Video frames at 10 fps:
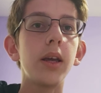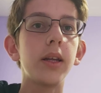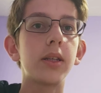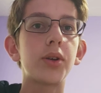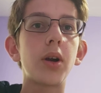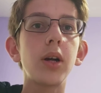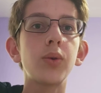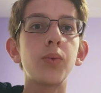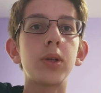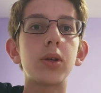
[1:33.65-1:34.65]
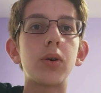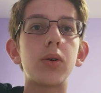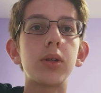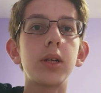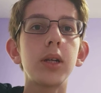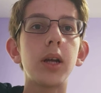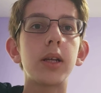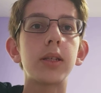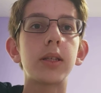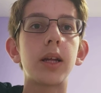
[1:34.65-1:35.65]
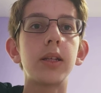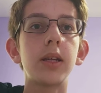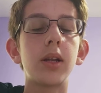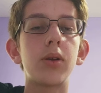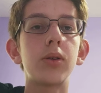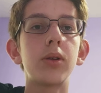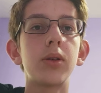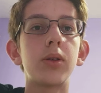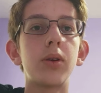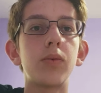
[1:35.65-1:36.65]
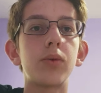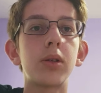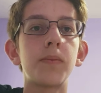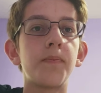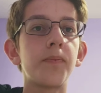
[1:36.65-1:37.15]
interact with other standalone nodes.